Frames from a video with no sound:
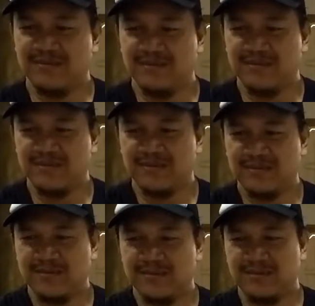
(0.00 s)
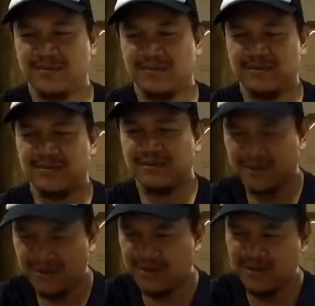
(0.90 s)

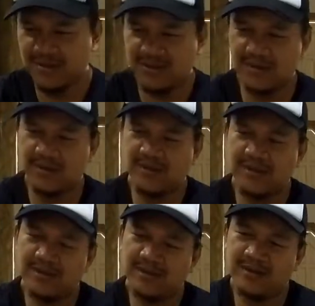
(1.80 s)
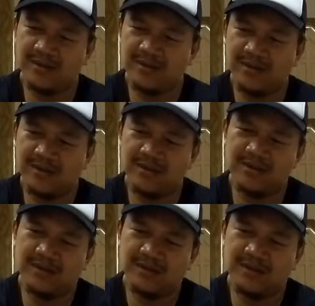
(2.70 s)

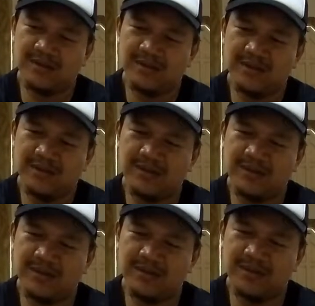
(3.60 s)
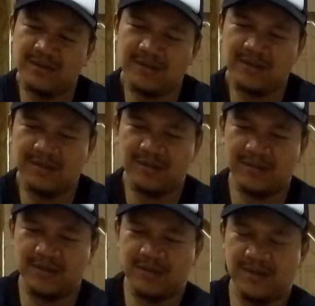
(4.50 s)

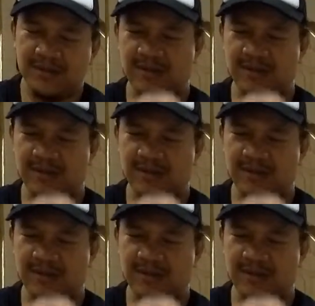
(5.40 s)
No words are spoken by the person on screen.